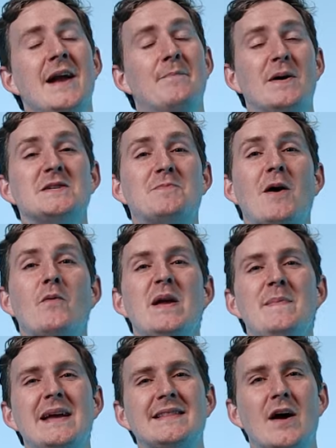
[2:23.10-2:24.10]
And at Buzzsprout,
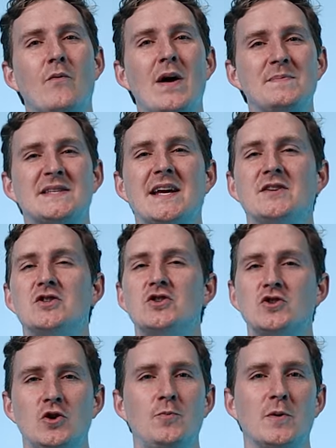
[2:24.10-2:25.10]
we make that website
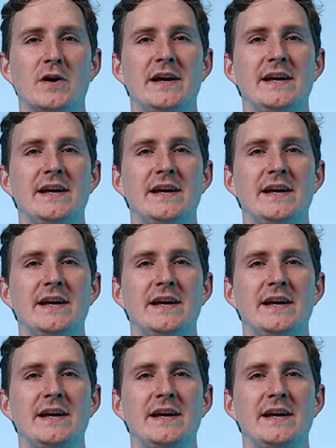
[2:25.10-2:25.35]
super